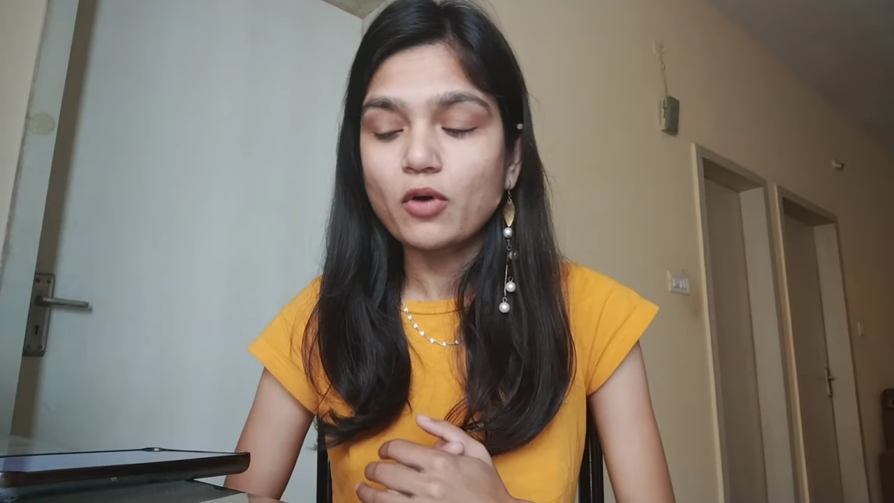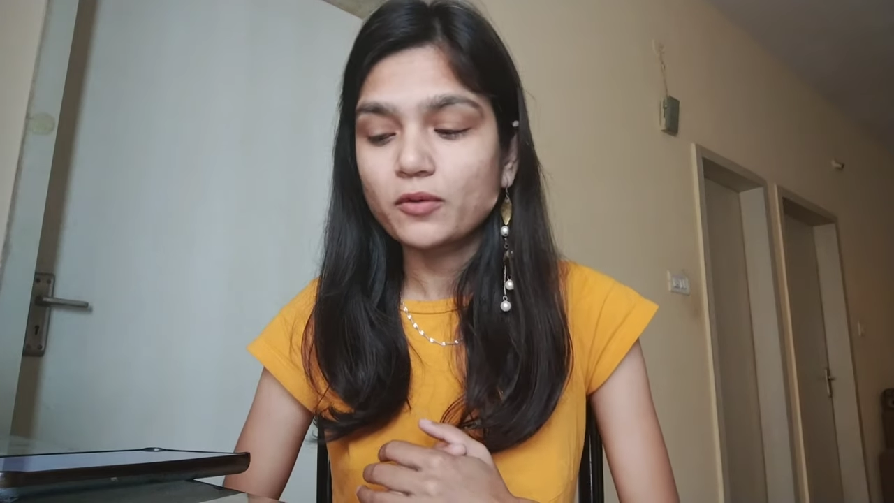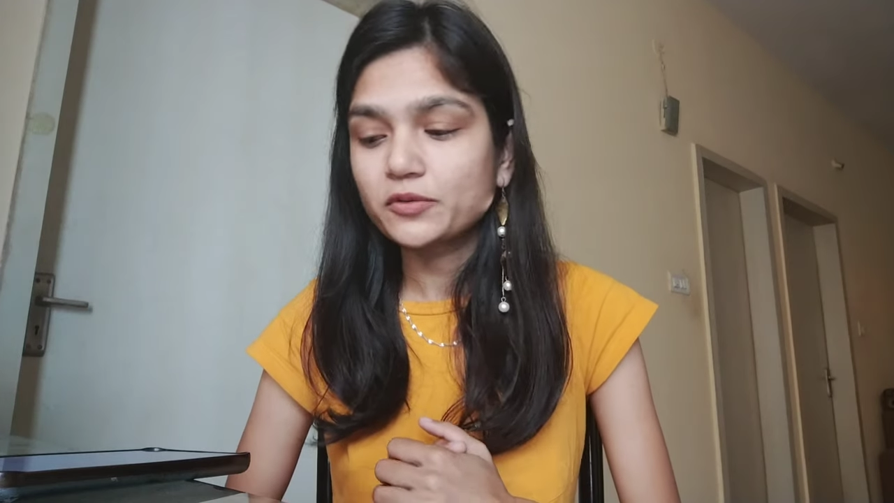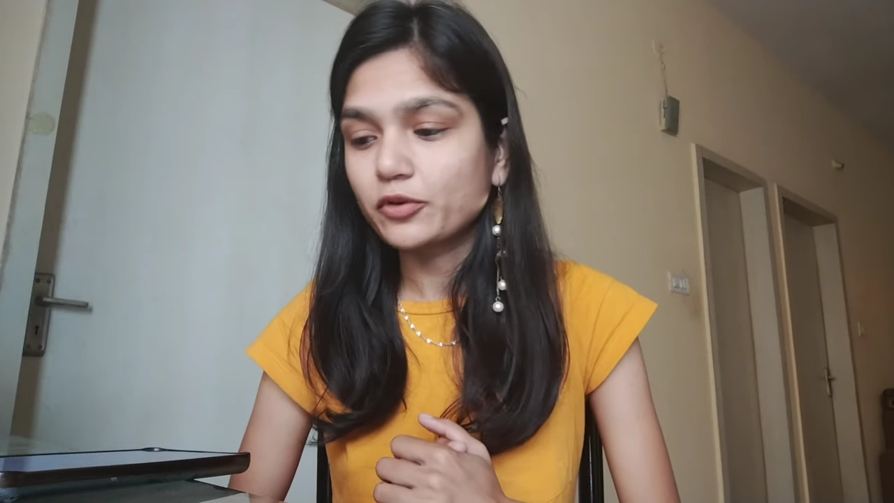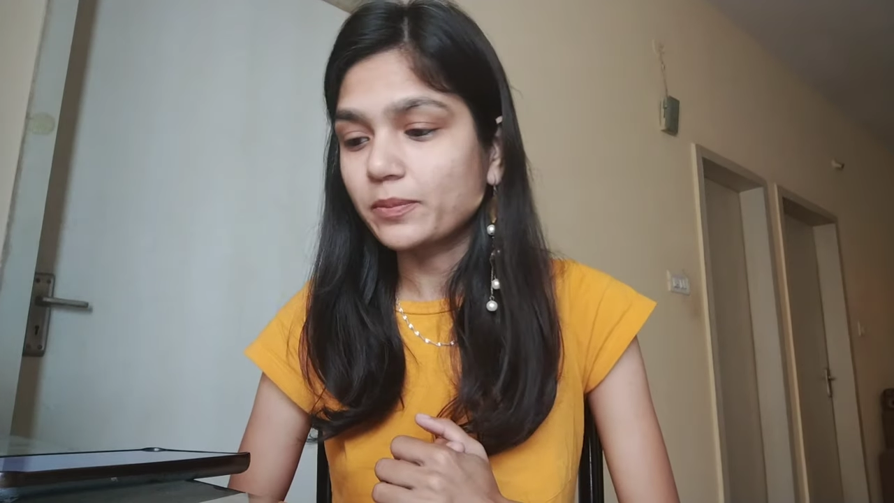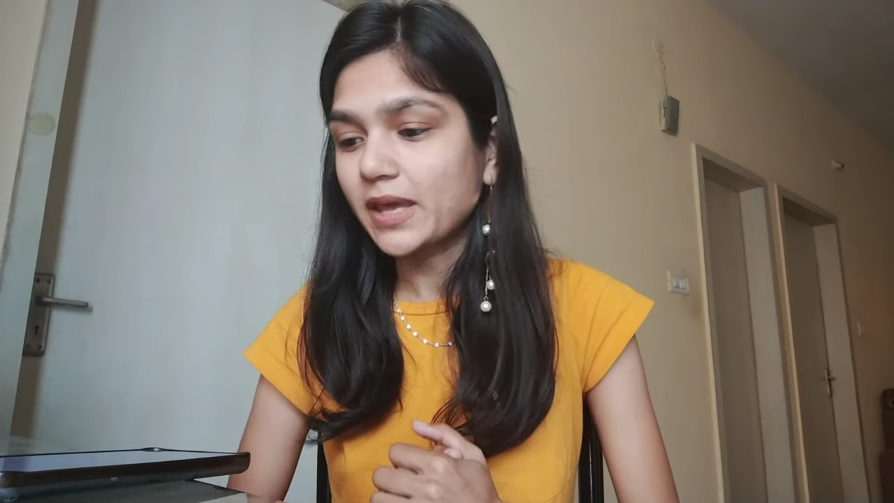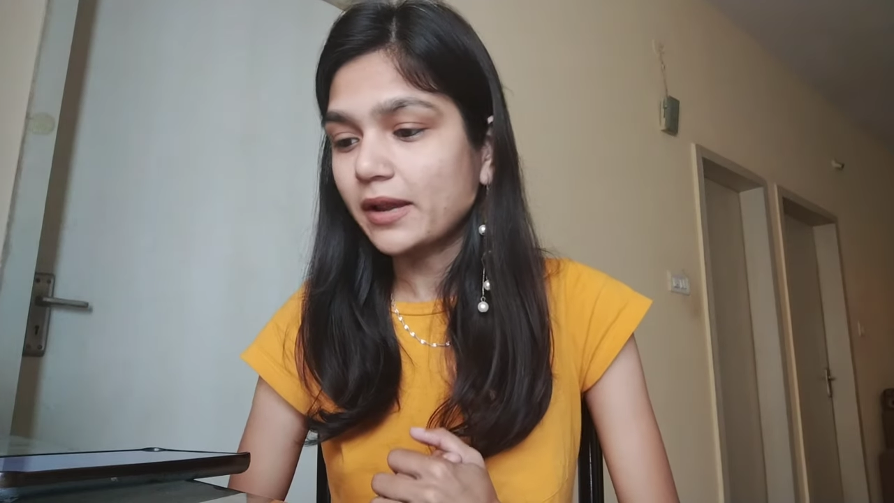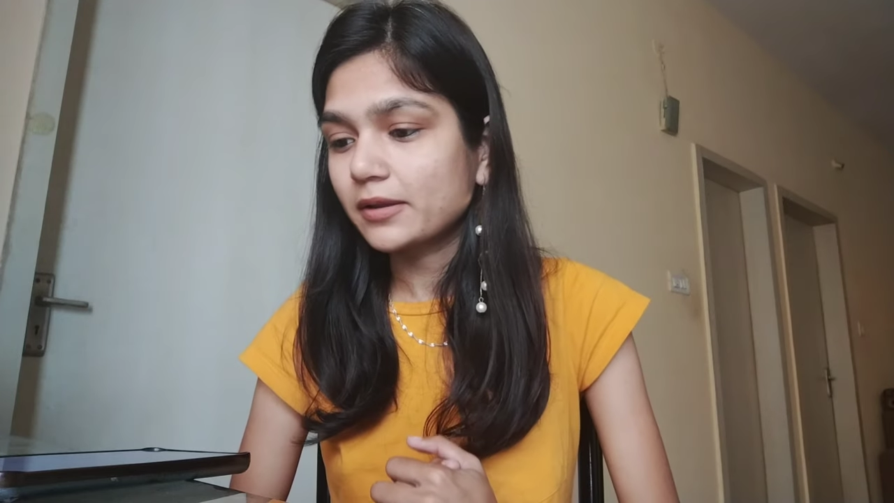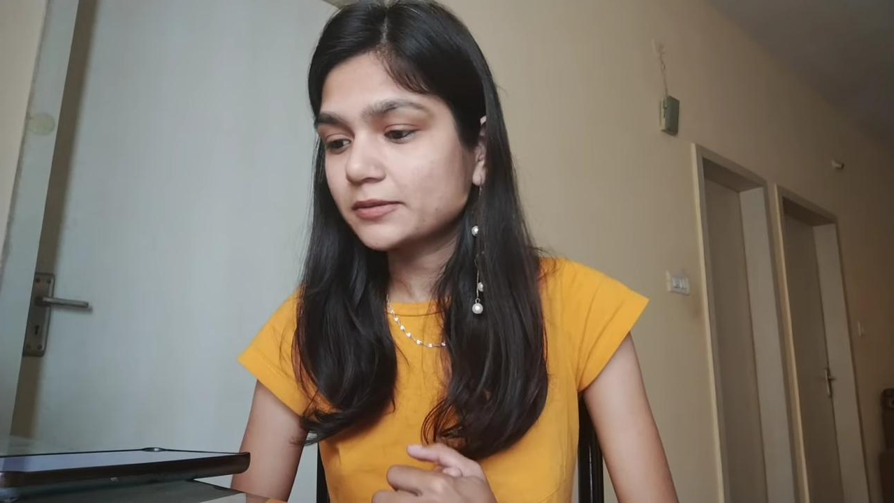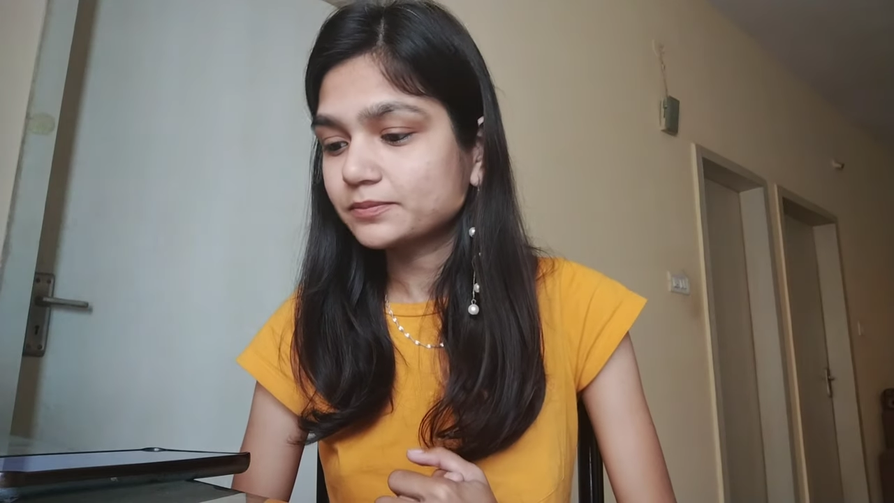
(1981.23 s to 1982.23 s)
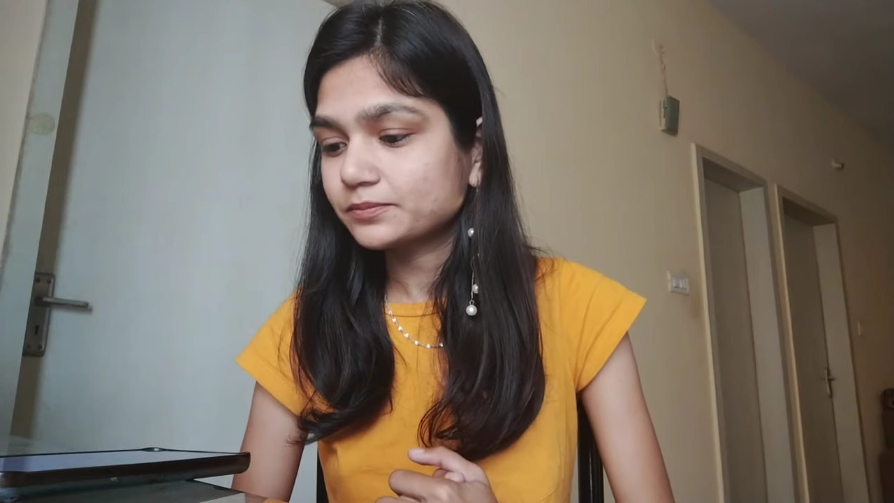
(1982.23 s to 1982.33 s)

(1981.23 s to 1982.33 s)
forward from there.